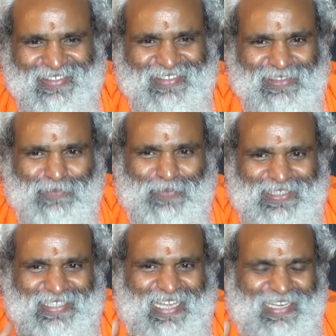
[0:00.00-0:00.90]
So
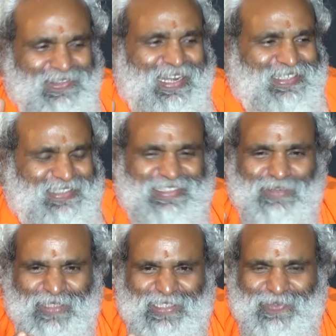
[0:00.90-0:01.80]
physically you cannot see
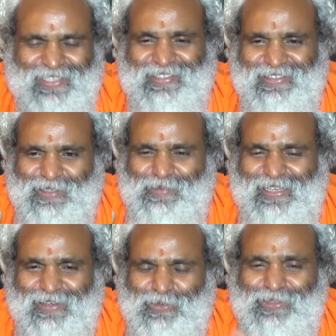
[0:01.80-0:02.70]
somebody's face, so
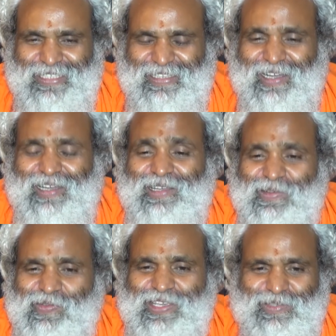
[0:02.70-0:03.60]
better to see the
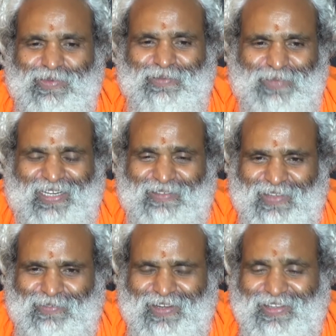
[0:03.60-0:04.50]
Facebook. But
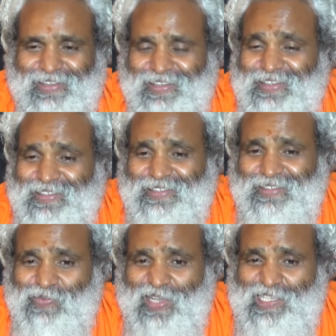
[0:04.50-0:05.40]
remember,
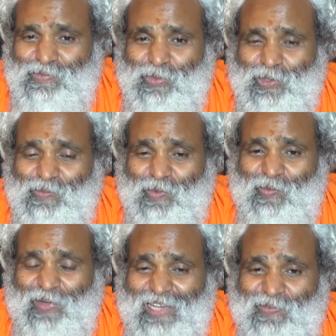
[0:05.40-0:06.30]
Facebook
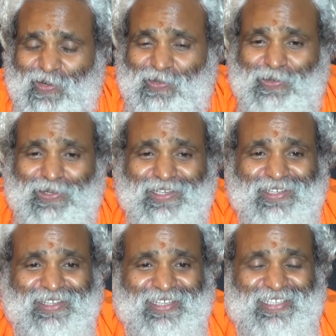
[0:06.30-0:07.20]
profile photo
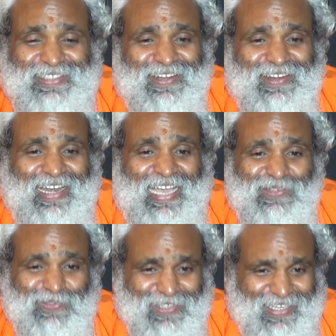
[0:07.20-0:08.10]
is not
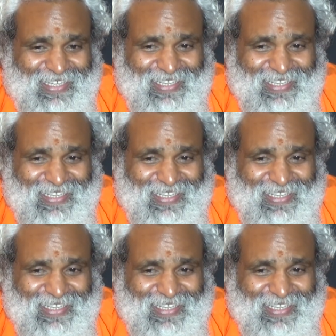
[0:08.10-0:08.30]
life, okay?